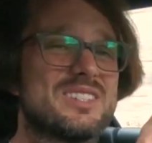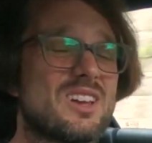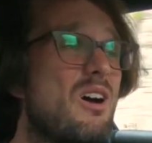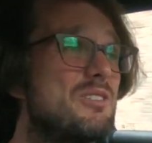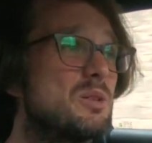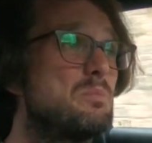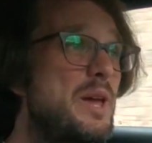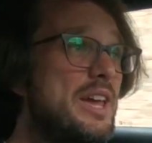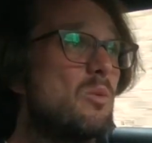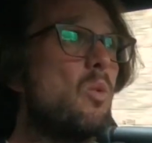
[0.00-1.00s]
This car is a
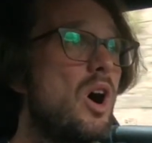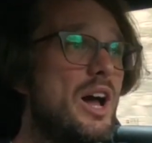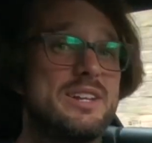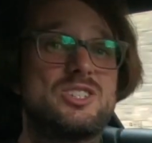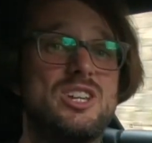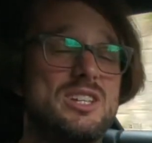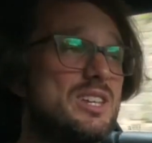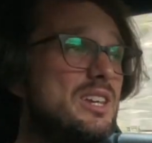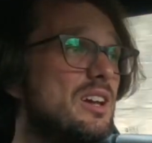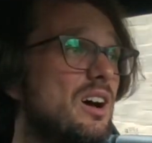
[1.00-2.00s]
big, wide
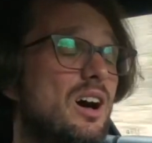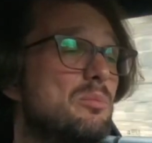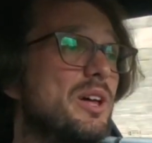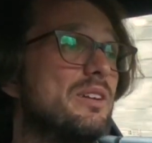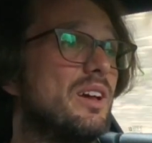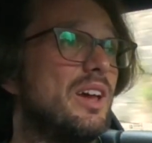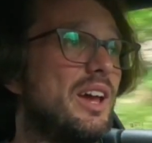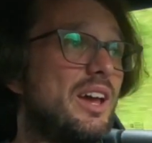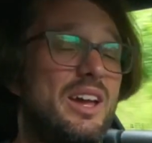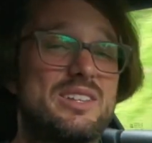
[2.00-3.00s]
GT car, but
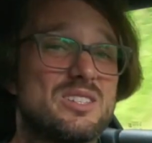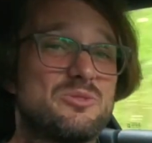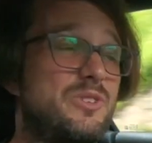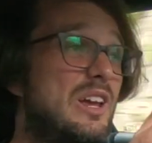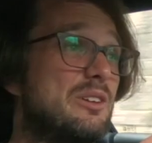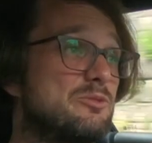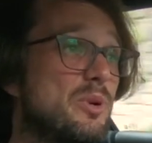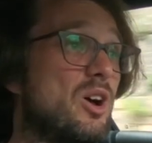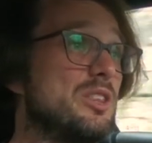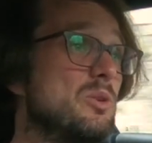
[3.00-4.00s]
it doesn't feel it from
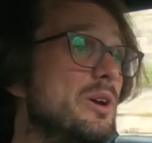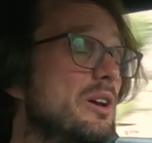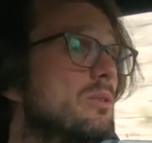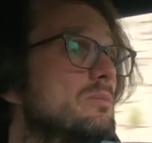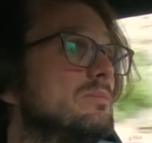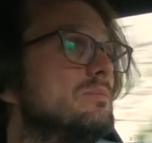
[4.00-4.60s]
behind the wheel.